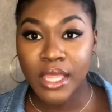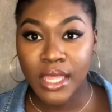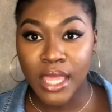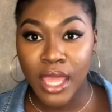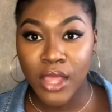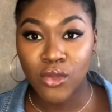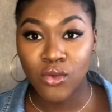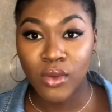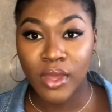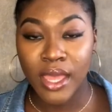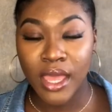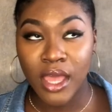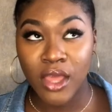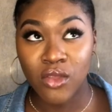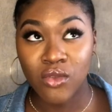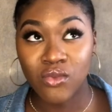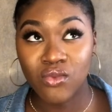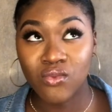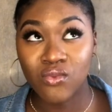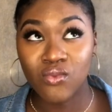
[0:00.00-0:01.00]
dyeing your hair,
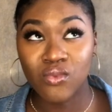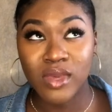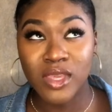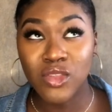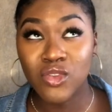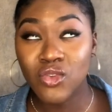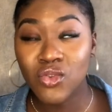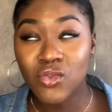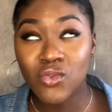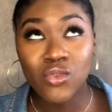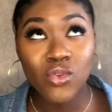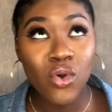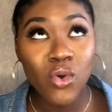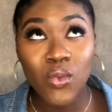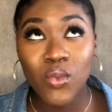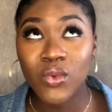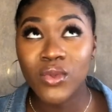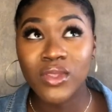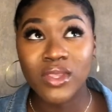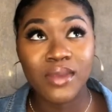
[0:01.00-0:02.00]
we do not
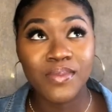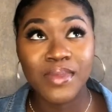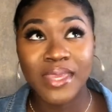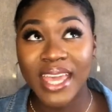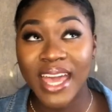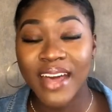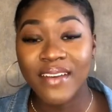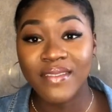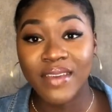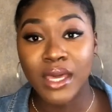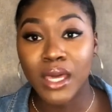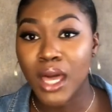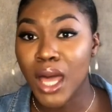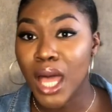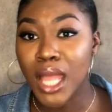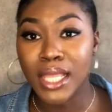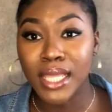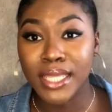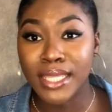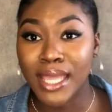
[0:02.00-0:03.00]
want to be having
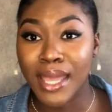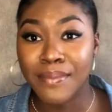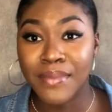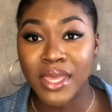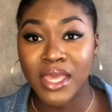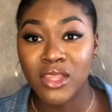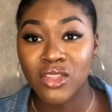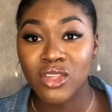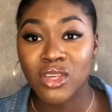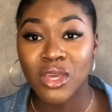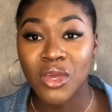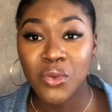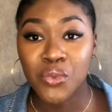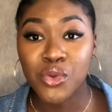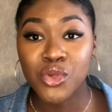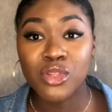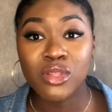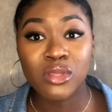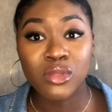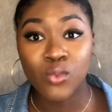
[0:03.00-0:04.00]
color damage,
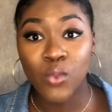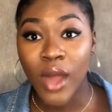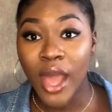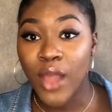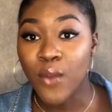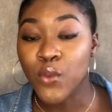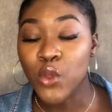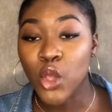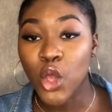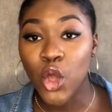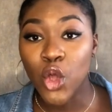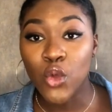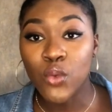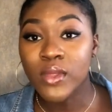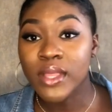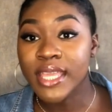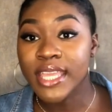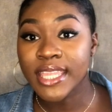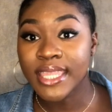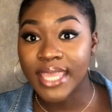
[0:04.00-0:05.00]
which is why we
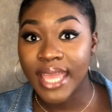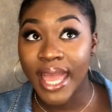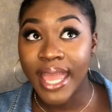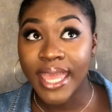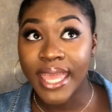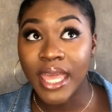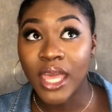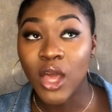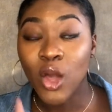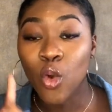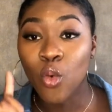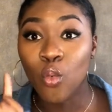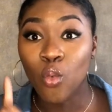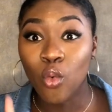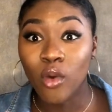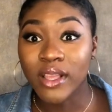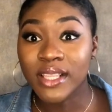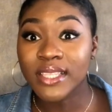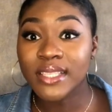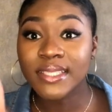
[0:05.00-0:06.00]
only dye it
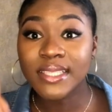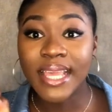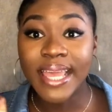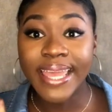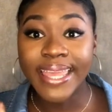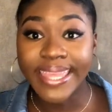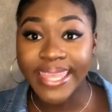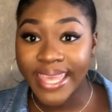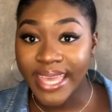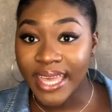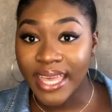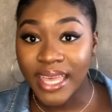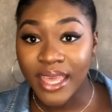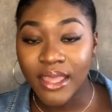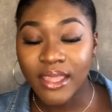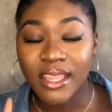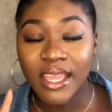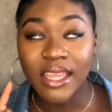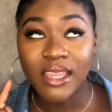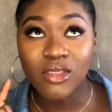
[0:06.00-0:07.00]
once a year.
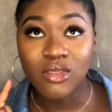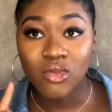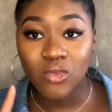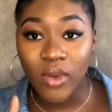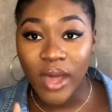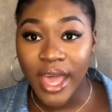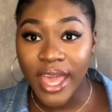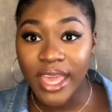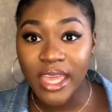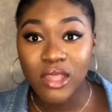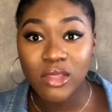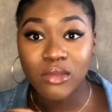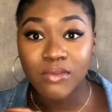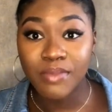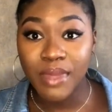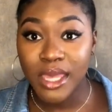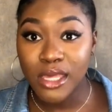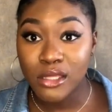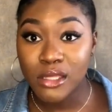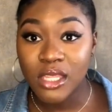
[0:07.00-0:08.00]
That is why it's
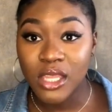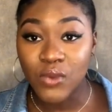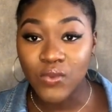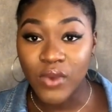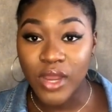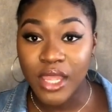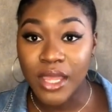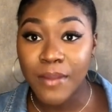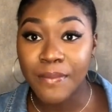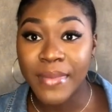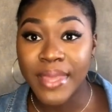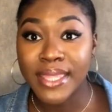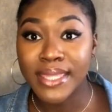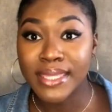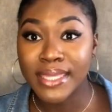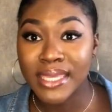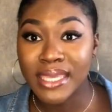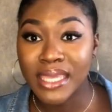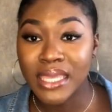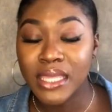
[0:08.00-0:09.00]
best
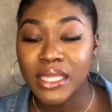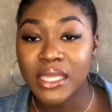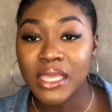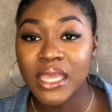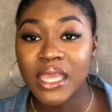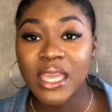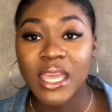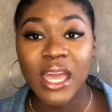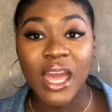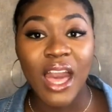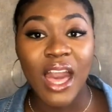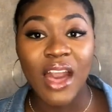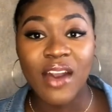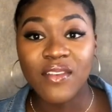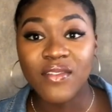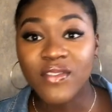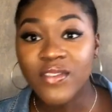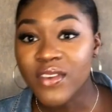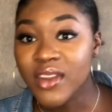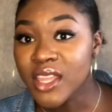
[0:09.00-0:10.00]
recommended
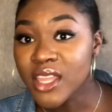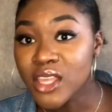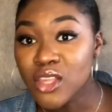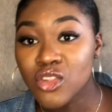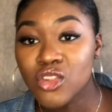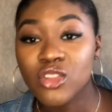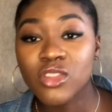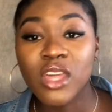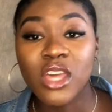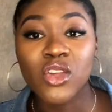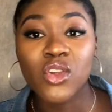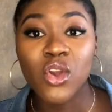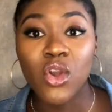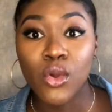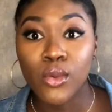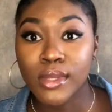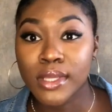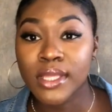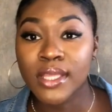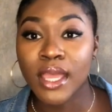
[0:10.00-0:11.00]
average that you
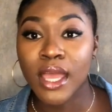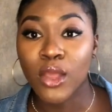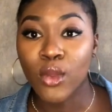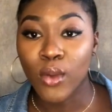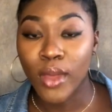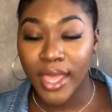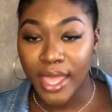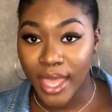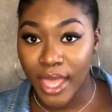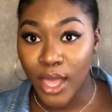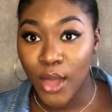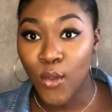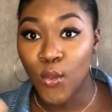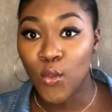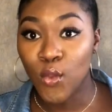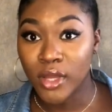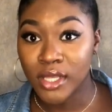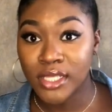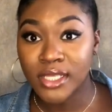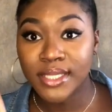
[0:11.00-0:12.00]
only dye your hair
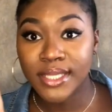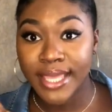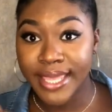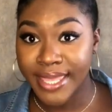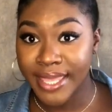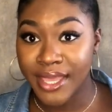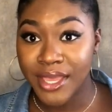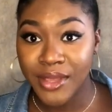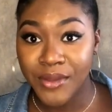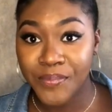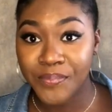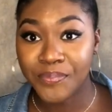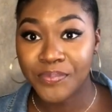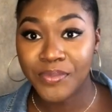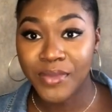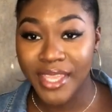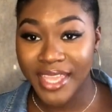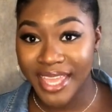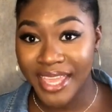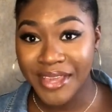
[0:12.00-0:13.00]
once a year.
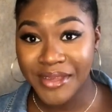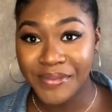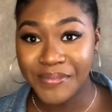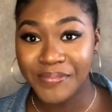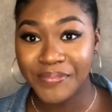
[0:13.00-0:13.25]
Okay,